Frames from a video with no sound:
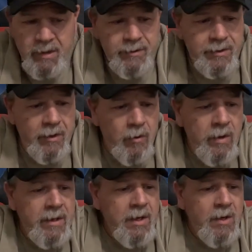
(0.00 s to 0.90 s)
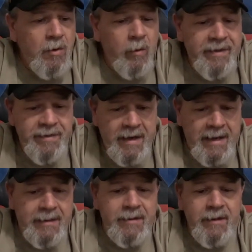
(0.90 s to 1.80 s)
So with
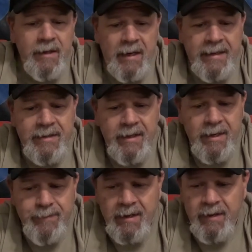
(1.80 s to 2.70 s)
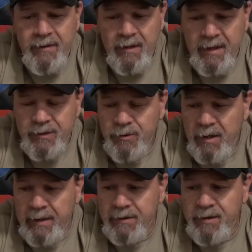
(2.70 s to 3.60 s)
that, I did upgrade the
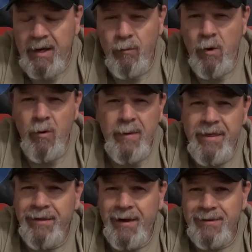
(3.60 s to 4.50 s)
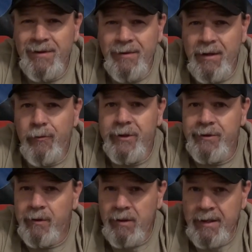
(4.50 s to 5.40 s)
electronics. Now, what were my thoughts on the
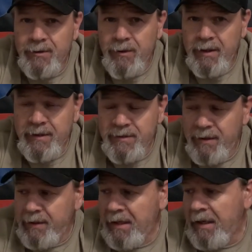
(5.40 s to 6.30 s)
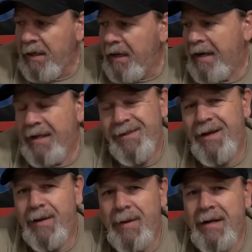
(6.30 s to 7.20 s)
original electronics in it? And I
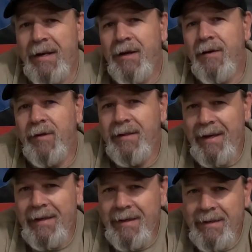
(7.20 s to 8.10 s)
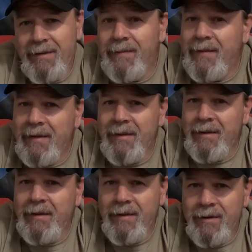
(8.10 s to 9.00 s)
think I might have covered that in
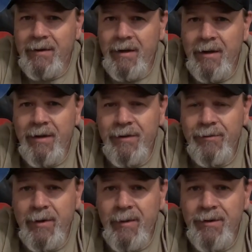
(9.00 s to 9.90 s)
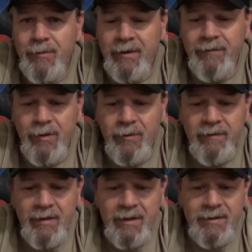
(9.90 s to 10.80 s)
the 3-month review
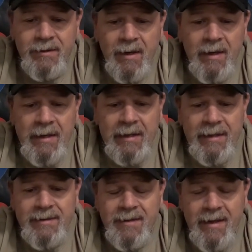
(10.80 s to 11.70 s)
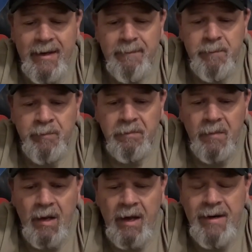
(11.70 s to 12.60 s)
of this, is that
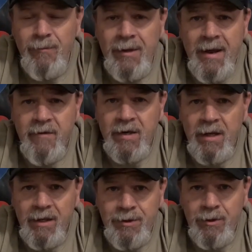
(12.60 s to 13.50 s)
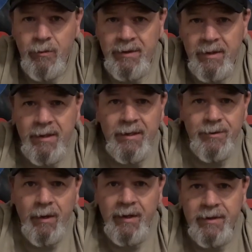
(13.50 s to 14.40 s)
I didn't really have an issue with the
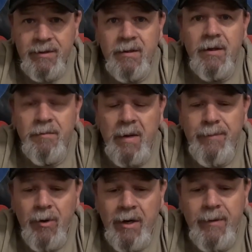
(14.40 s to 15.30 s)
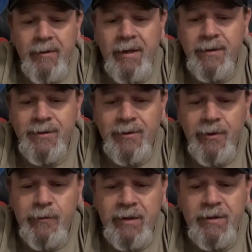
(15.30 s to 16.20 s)
electronics. My primary
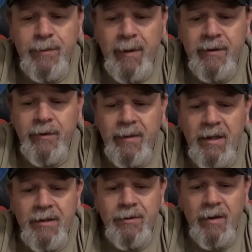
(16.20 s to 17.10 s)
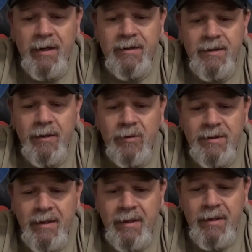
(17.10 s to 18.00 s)
concern with the Spectrum electronics that
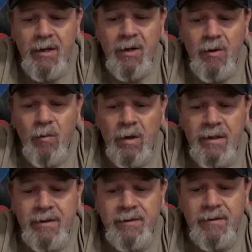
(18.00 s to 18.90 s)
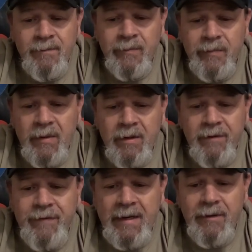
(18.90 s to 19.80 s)
was in it was
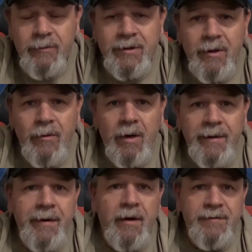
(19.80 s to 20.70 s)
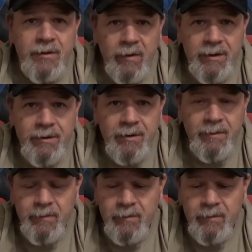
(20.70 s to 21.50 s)
the fact there was no on and off switch.